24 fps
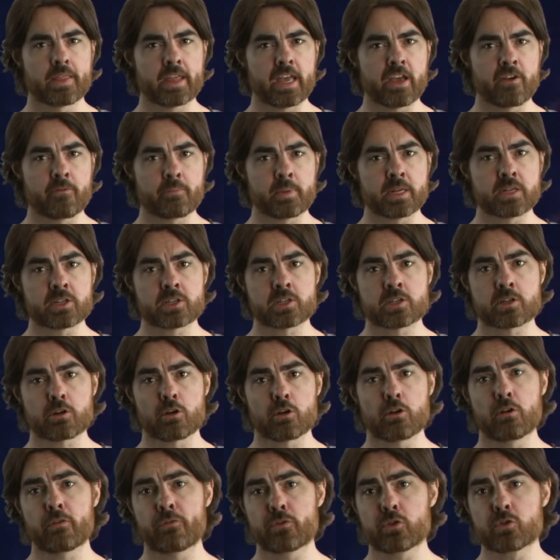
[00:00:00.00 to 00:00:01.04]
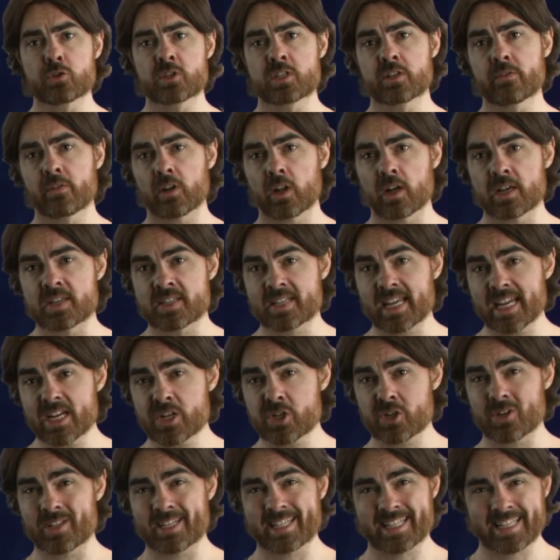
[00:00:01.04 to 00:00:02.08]
There have been so few
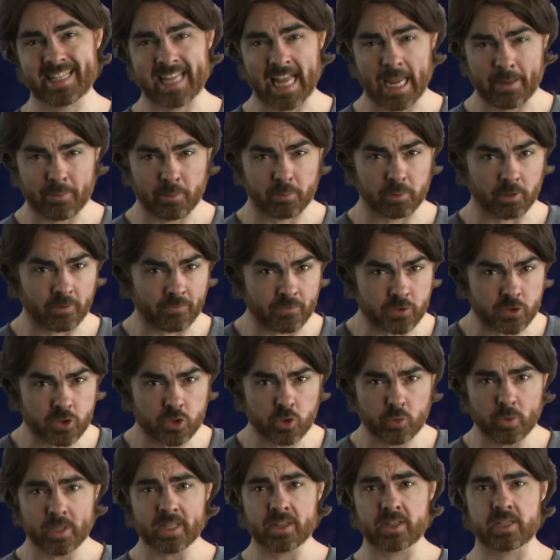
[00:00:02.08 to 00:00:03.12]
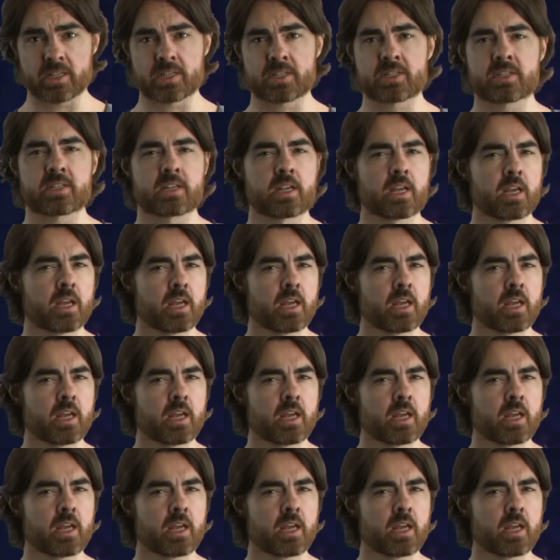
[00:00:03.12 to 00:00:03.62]
civilizations capable of doing this